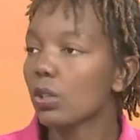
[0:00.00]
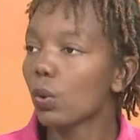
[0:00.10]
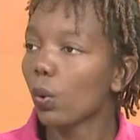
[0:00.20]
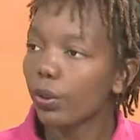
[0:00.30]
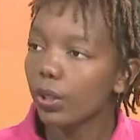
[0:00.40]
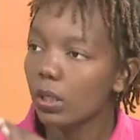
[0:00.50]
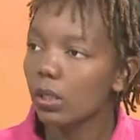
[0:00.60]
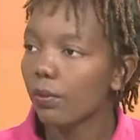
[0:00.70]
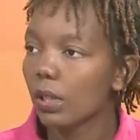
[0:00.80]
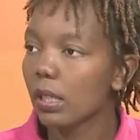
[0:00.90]
So these
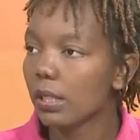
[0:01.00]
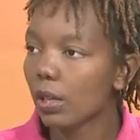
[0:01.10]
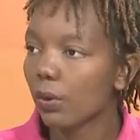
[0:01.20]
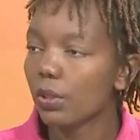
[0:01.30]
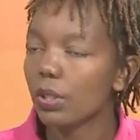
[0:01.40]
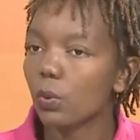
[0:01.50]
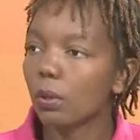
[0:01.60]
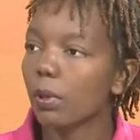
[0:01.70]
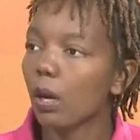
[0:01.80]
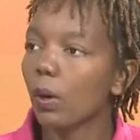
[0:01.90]
different categories
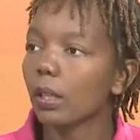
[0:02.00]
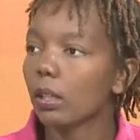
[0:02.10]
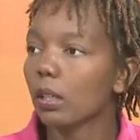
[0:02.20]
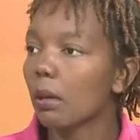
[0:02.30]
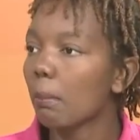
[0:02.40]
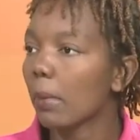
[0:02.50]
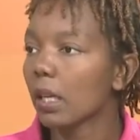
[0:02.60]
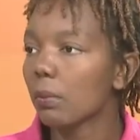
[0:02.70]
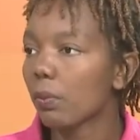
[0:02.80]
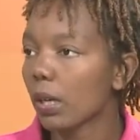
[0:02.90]
will be awarded
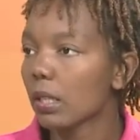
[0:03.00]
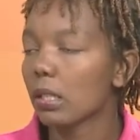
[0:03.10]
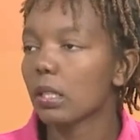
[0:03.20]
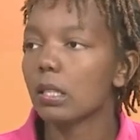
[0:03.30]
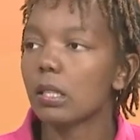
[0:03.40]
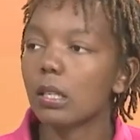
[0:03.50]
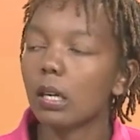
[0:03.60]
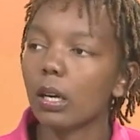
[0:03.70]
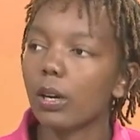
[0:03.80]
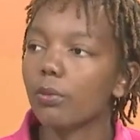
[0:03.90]
money prizes,
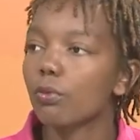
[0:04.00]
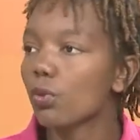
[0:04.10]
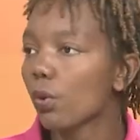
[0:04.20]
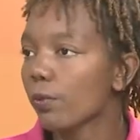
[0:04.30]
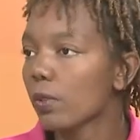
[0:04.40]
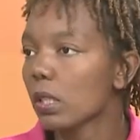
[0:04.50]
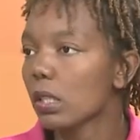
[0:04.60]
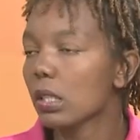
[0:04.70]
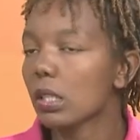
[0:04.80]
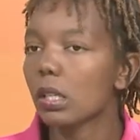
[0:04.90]

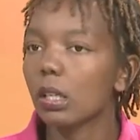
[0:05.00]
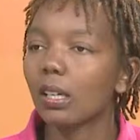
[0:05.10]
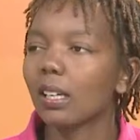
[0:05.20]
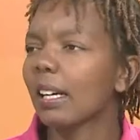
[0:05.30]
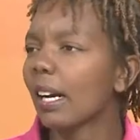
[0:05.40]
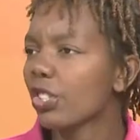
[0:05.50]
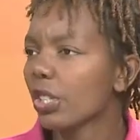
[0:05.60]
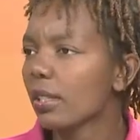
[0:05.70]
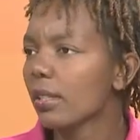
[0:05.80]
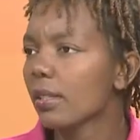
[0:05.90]
trophies,
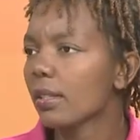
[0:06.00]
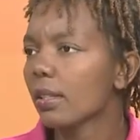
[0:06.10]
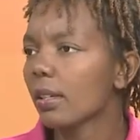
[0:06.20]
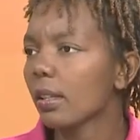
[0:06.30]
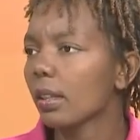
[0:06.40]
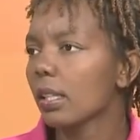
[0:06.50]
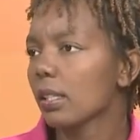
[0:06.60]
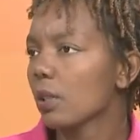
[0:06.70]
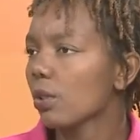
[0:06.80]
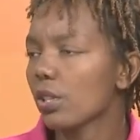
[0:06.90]
gadgets,
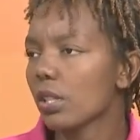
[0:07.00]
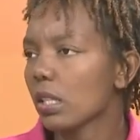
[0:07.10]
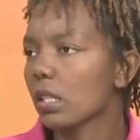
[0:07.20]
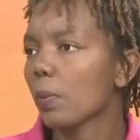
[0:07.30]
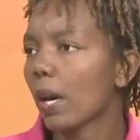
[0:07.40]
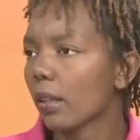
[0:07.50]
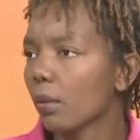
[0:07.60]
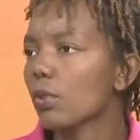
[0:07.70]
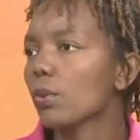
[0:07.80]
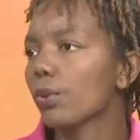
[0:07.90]
things that will just inspire
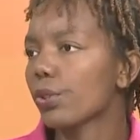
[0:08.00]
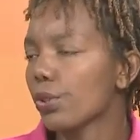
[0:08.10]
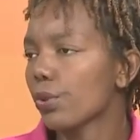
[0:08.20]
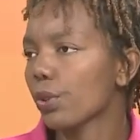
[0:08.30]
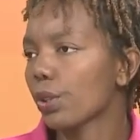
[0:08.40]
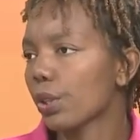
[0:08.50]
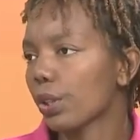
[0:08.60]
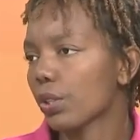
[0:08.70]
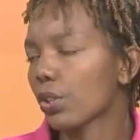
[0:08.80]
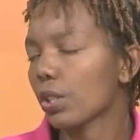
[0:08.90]
them to continue
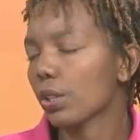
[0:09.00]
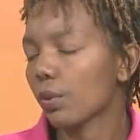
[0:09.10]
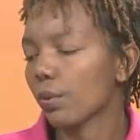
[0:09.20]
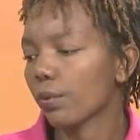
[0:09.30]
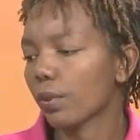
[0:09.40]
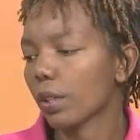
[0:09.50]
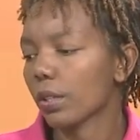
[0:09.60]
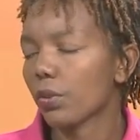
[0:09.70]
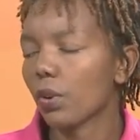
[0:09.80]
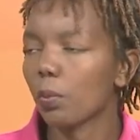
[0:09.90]
in the journey
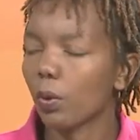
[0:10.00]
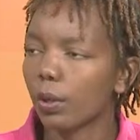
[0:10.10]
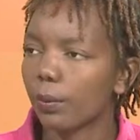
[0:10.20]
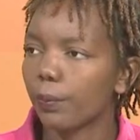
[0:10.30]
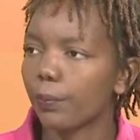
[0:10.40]
of Scrabble.